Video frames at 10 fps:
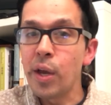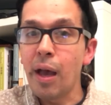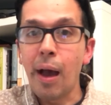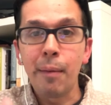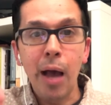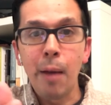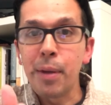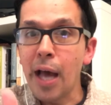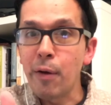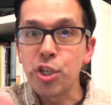
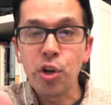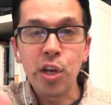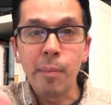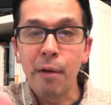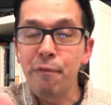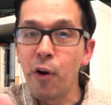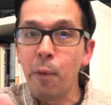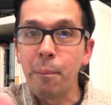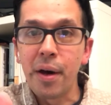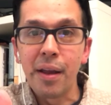I'll show you on my
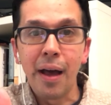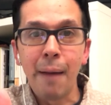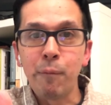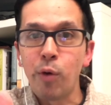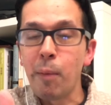phone, but I'm